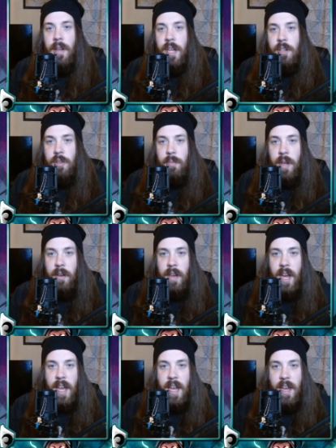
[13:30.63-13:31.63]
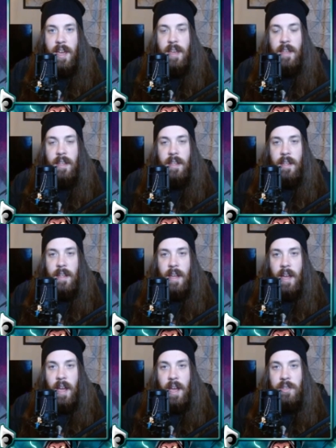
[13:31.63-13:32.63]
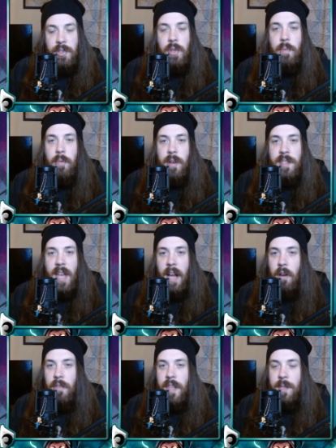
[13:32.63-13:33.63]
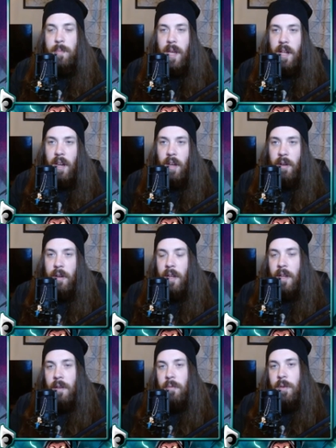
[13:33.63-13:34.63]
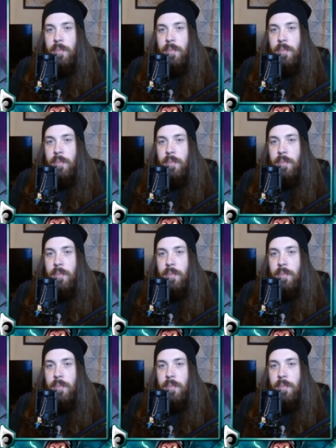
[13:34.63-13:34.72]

he should be okay here. Uh, super attack on this Piccolo would